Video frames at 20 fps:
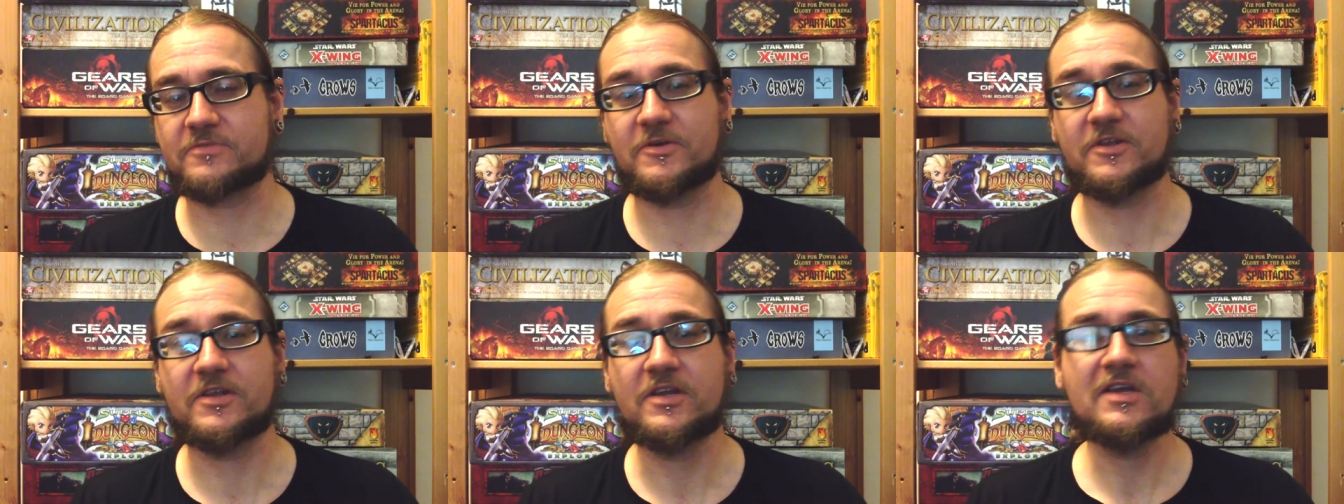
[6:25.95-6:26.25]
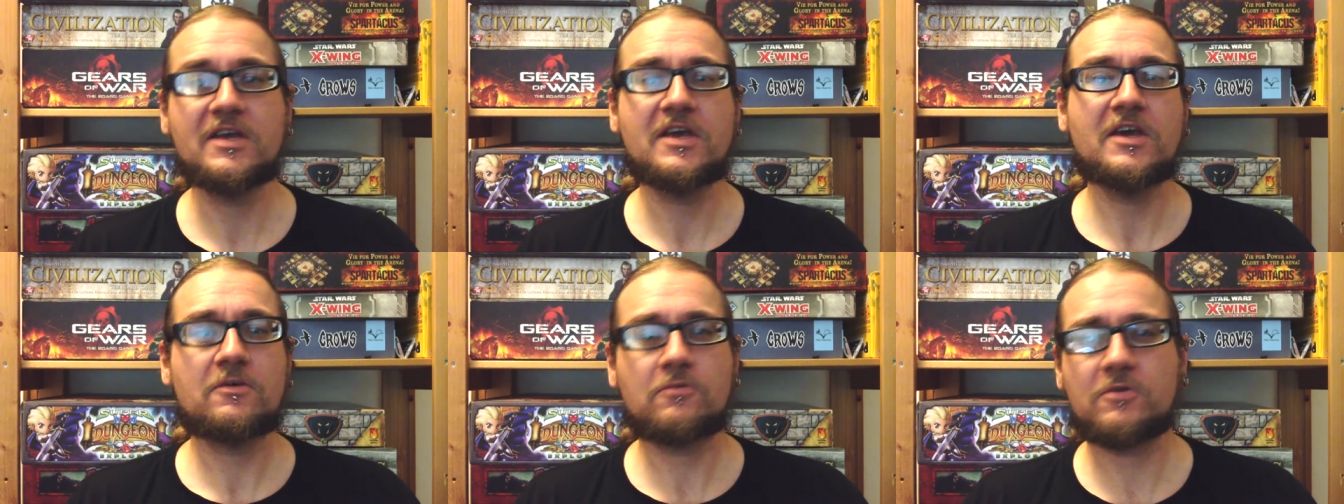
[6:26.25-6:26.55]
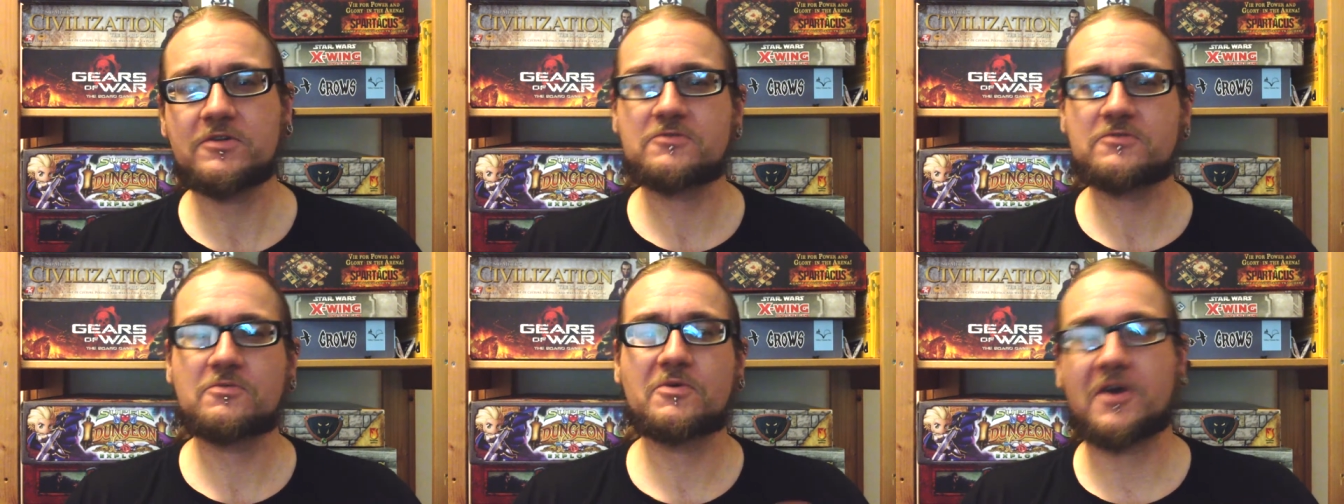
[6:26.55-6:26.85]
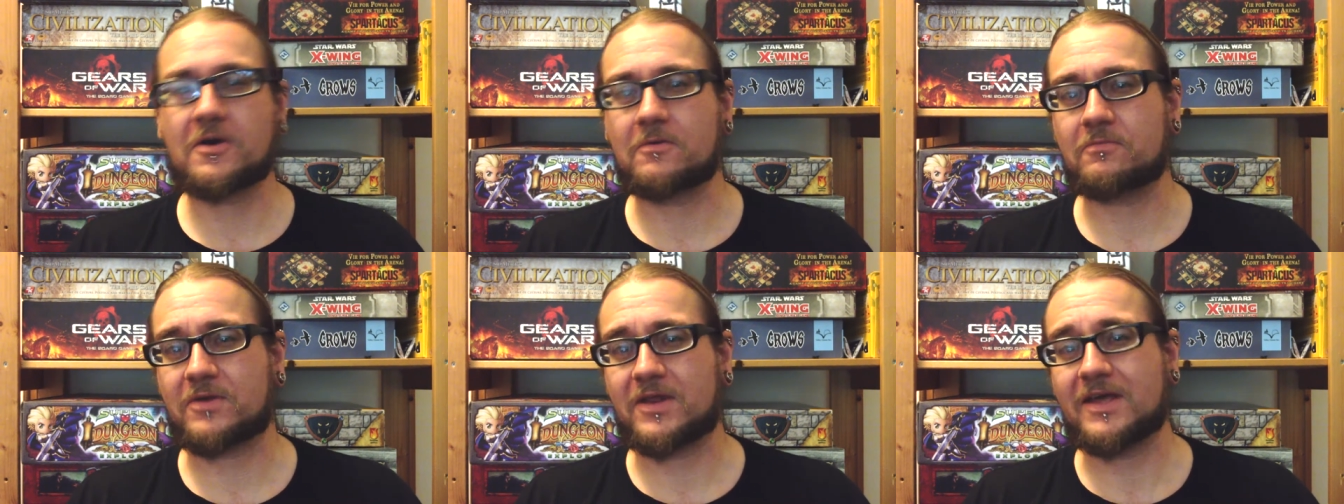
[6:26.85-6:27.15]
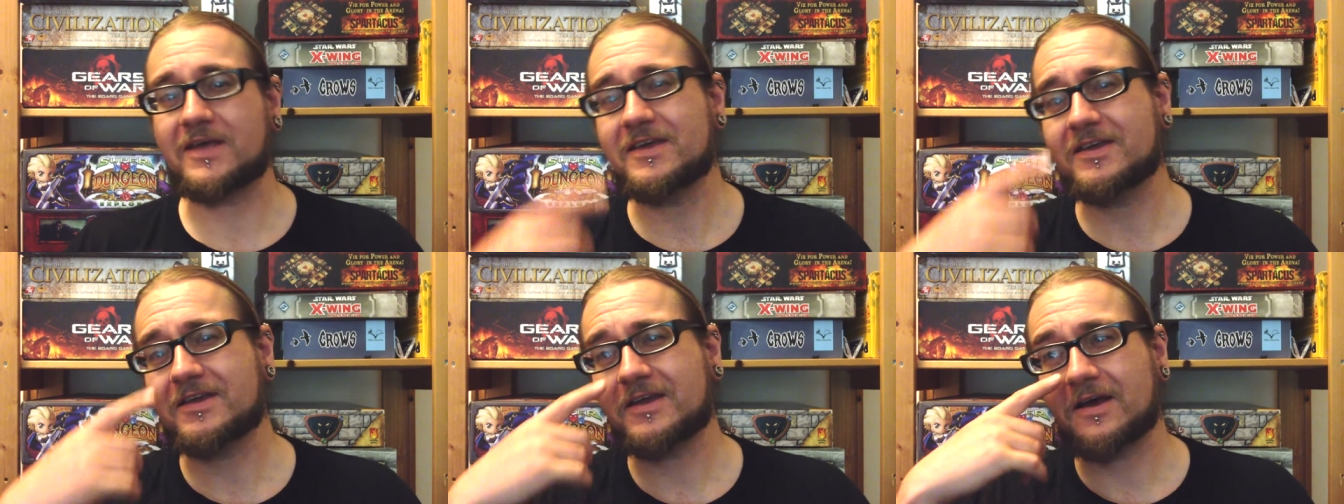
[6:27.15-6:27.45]
But once we got
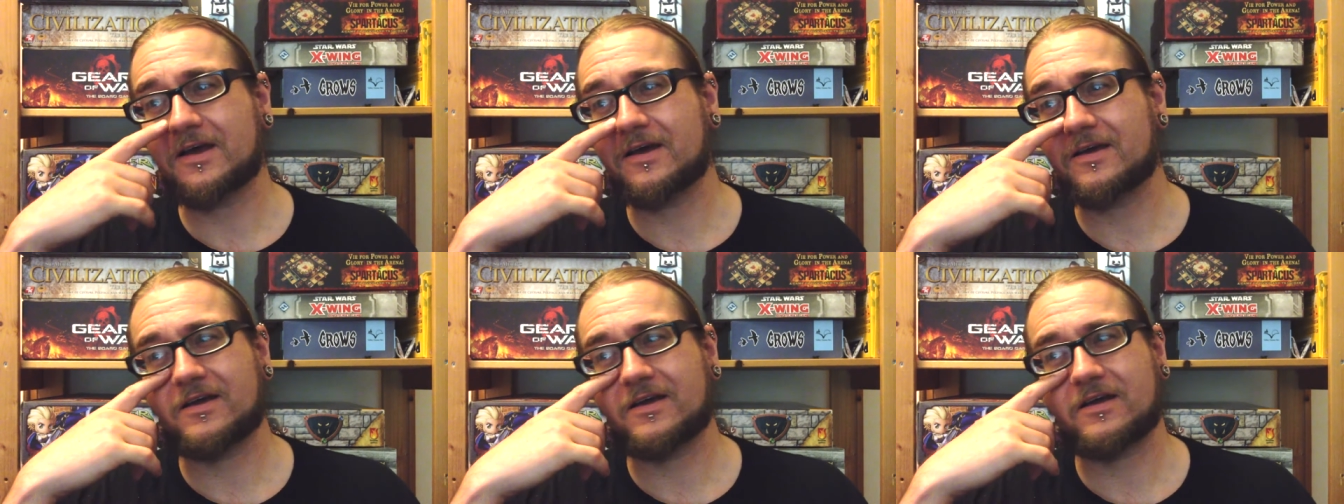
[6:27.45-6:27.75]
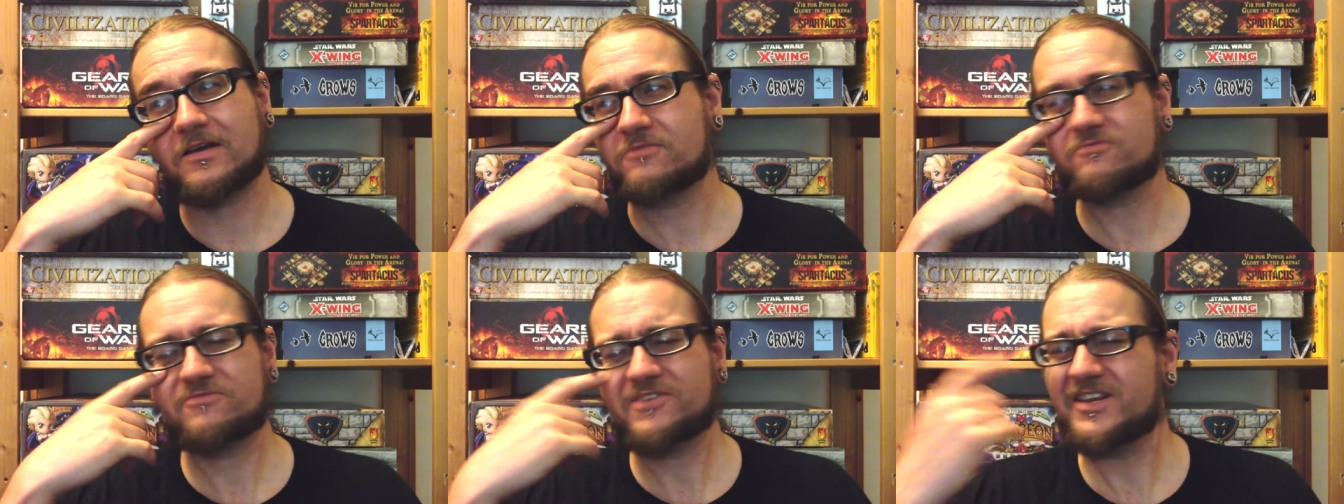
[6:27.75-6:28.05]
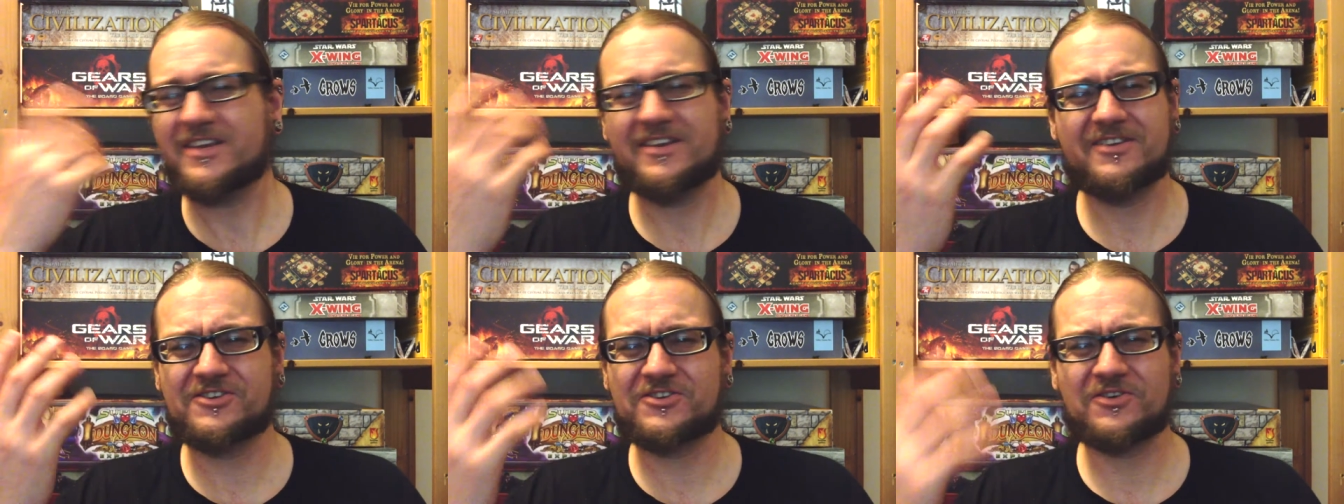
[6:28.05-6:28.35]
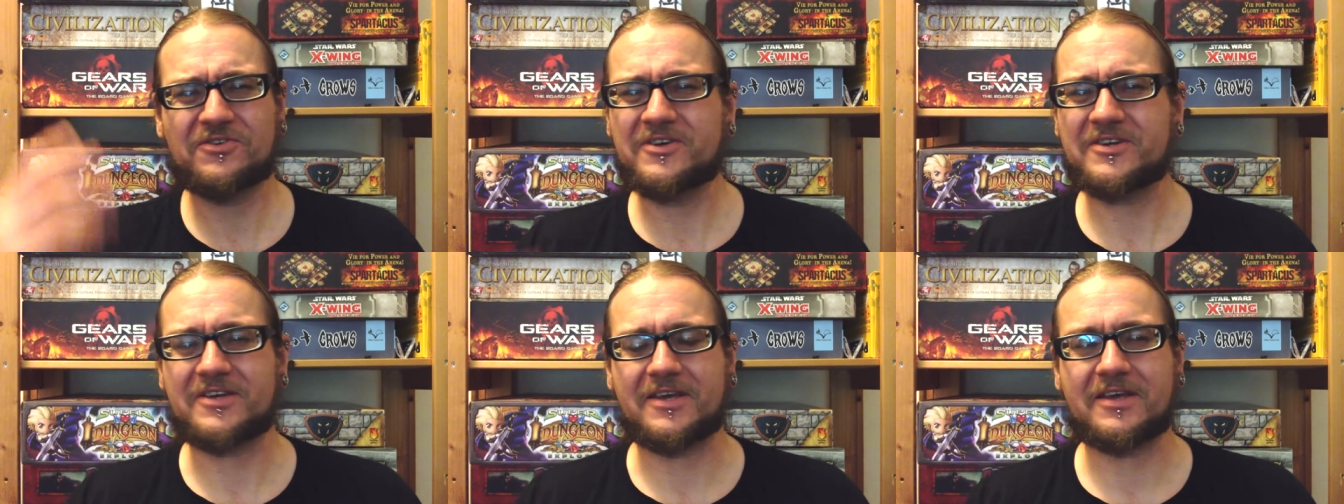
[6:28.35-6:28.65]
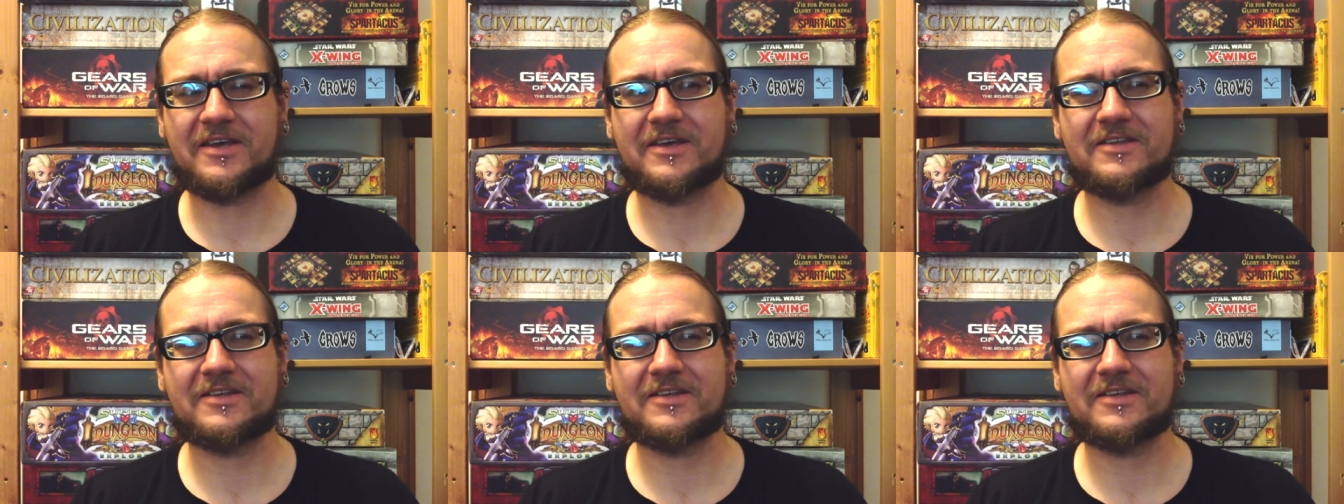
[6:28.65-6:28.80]
playing, I really enjoyed it.